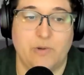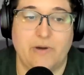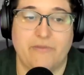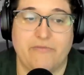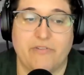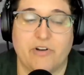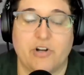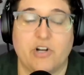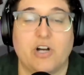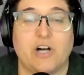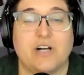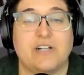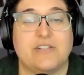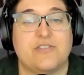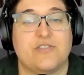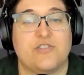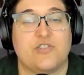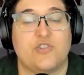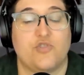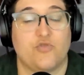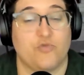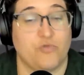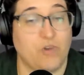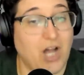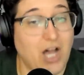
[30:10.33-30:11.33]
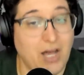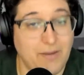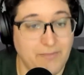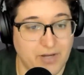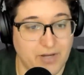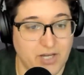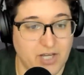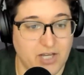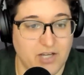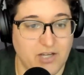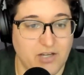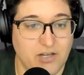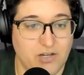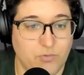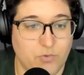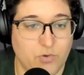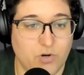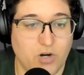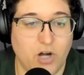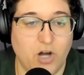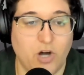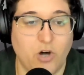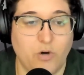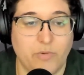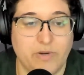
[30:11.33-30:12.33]
who ever caused drama
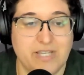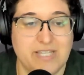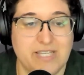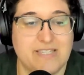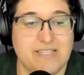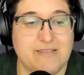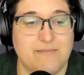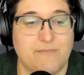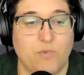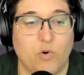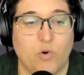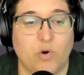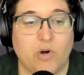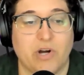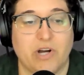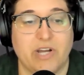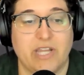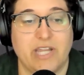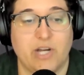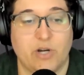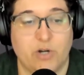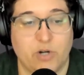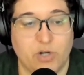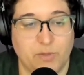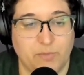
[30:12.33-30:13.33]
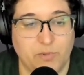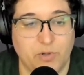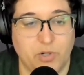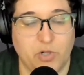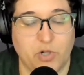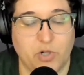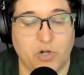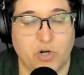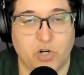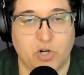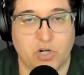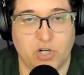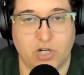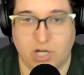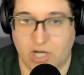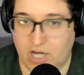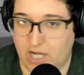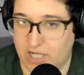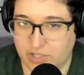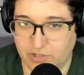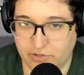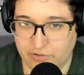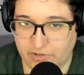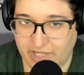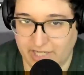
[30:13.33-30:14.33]
were always more irritable or
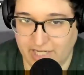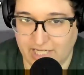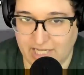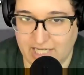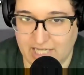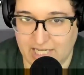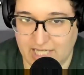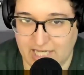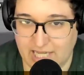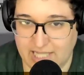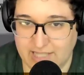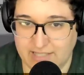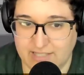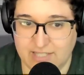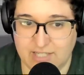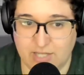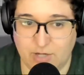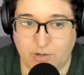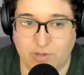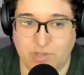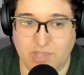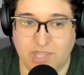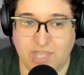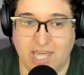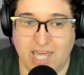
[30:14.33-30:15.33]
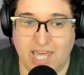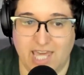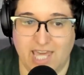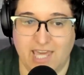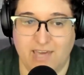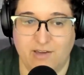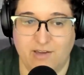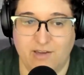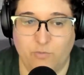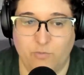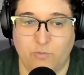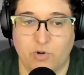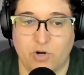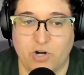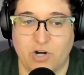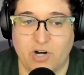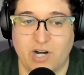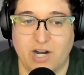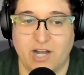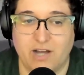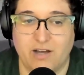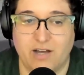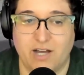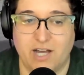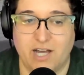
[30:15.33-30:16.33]
choleric, and so they
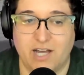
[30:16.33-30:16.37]
were hmm.